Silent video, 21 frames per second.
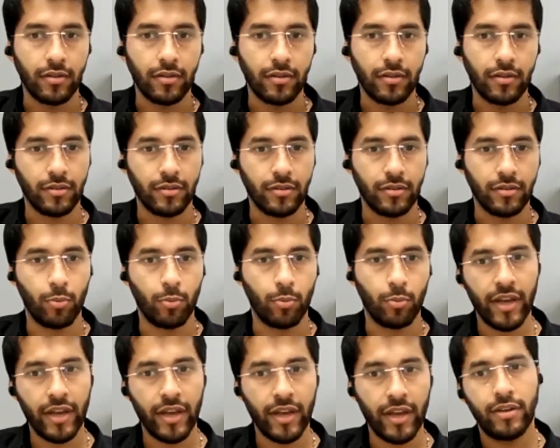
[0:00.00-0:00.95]

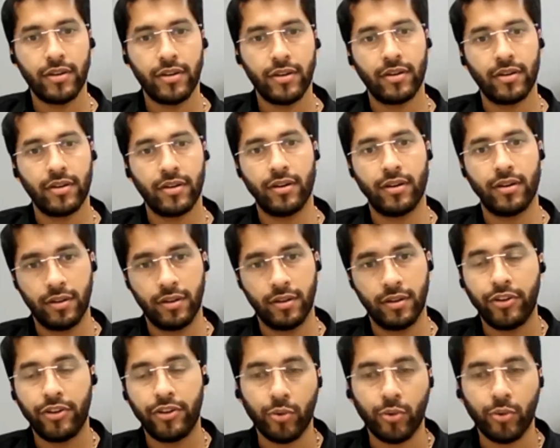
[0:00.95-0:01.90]
Dubai, and
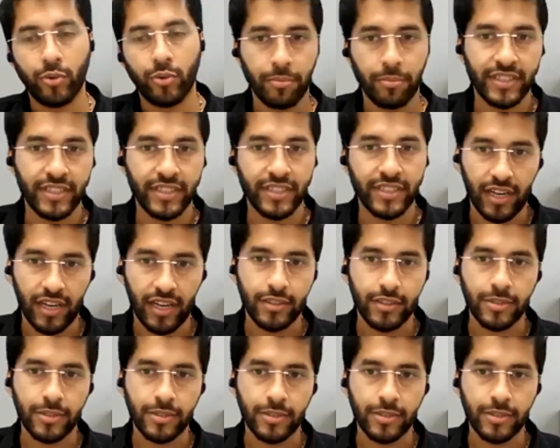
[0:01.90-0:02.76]
UK based clients.